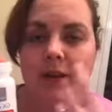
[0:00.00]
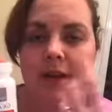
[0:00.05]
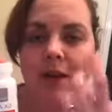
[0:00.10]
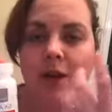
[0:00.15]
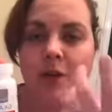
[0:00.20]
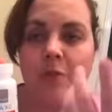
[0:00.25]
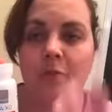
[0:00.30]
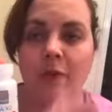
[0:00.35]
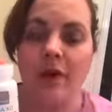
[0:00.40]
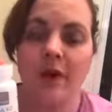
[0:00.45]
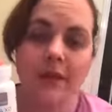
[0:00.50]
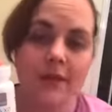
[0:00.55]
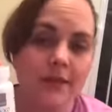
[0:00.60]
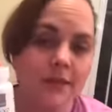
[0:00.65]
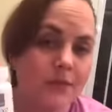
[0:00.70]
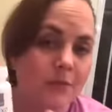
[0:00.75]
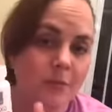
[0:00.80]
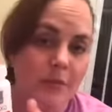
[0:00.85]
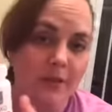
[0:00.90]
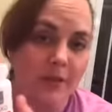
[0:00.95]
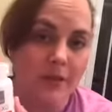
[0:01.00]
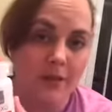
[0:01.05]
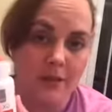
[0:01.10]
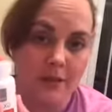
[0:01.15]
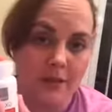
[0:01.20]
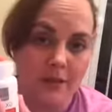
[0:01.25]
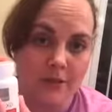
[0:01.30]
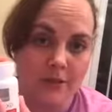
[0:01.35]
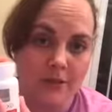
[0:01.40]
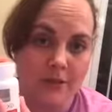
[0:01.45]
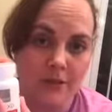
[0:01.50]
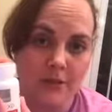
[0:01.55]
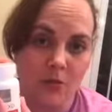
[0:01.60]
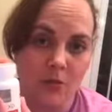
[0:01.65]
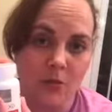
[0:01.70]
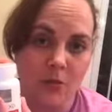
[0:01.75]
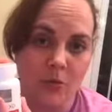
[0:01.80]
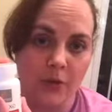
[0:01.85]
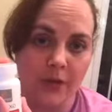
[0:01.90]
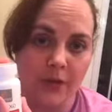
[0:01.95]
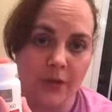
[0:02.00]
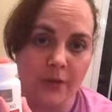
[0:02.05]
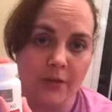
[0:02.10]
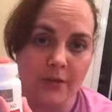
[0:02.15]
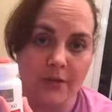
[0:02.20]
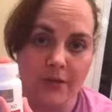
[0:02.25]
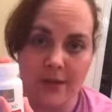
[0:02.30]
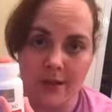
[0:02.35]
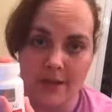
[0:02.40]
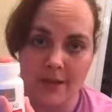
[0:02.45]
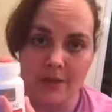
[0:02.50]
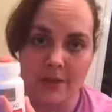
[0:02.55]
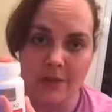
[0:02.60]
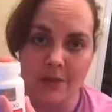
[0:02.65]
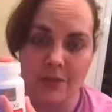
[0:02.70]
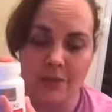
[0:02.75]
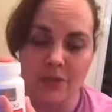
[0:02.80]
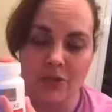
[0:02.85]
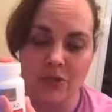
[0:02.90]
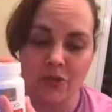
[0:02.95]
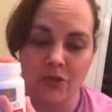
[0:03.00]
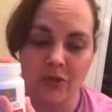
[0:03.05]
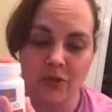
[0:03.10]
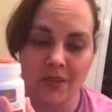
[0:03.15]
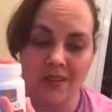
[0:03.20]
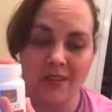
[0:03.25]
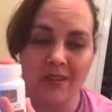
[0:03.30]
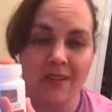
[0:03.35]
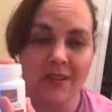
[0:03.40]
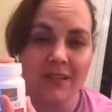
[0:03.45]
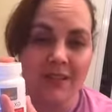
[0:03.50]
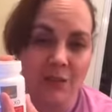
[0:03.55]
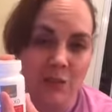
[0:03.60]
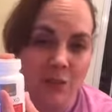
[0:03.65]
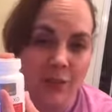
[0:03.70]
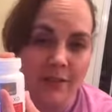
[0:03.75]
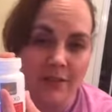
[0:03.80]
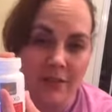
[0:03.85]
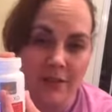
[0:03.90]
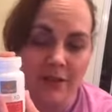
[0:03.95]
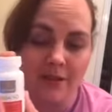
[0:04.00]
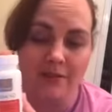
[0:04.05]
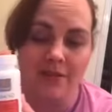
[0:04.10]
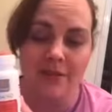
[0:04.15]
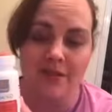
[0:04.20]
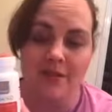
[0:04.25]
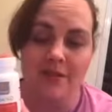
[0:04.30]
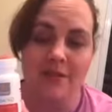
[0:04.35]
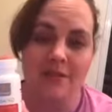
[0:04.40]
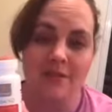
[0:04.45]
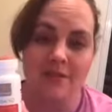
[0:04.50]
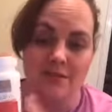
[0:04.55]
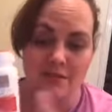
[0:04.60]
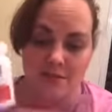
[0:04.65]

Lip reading: Our bodies, because we take in so much sugar, a lot of times we have a lot of yeast.